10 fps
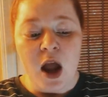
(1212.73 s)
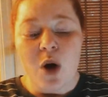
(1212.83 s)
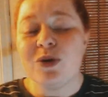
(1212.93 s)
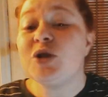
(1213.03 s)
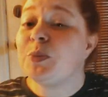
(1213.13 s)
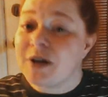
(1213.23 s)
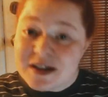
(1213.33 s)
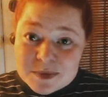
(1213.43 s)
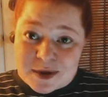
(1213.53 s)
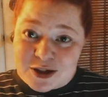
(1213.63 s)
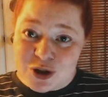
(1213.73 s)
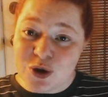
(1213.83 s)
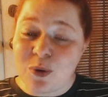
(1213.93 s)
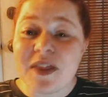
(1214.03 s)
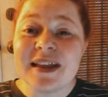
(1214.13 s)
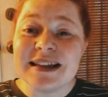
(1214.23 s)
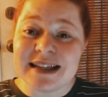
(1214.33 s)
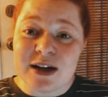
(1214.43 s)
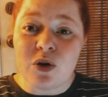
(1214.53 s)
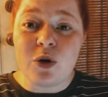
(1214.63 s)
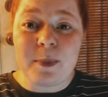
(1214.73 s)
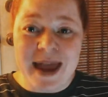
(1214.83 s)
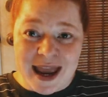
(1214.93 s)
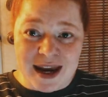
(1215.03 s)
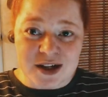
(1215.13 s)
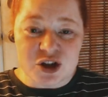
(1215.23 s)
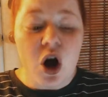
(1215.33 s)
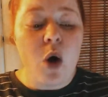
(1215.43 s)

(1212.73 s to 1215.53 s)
Which brings me to the Legal Paige,